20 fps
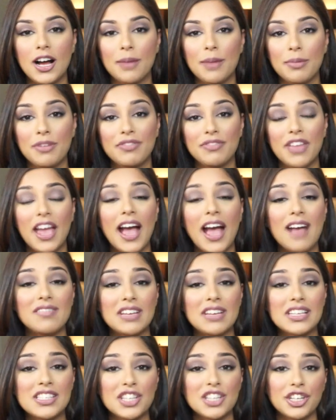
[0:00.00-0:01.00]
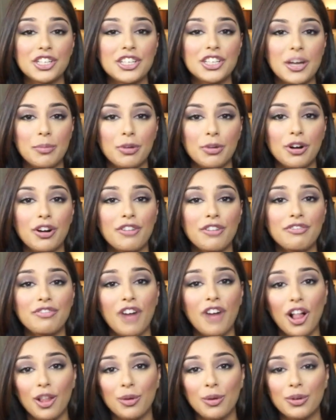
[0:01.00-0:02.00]
if they have a certain number of
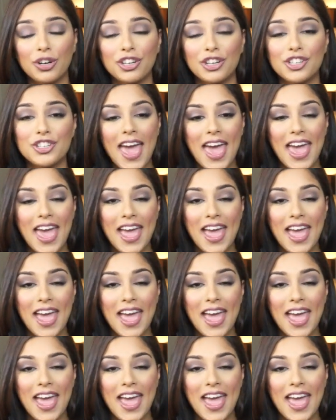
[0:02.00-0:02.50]
followers,